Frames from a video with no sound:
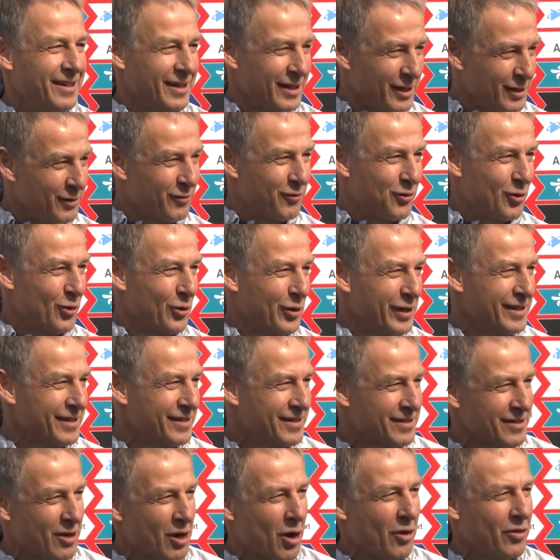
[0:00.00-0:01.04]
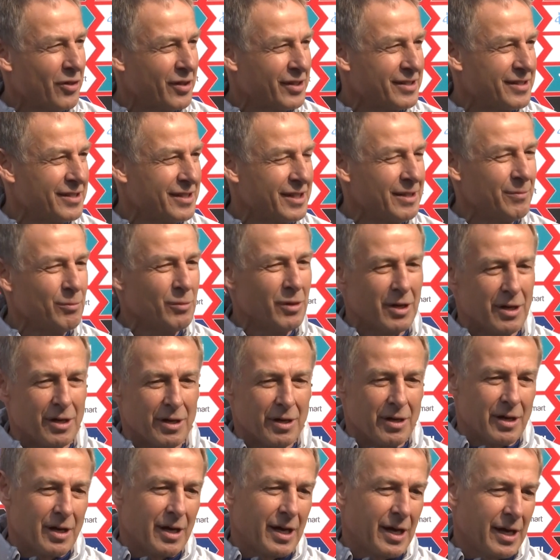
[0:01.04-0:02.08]
influence on the team,
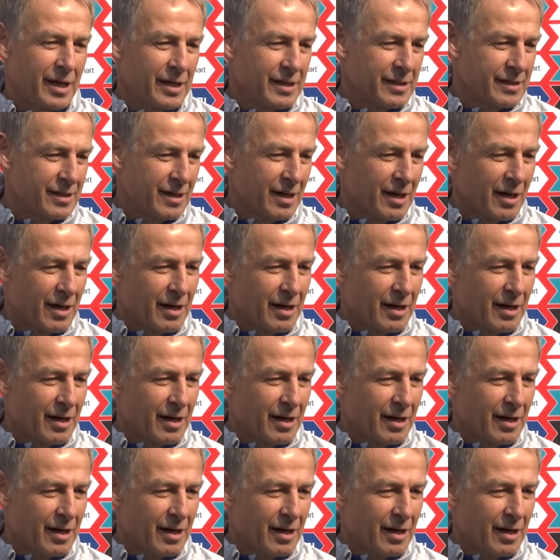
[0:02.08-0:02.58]
and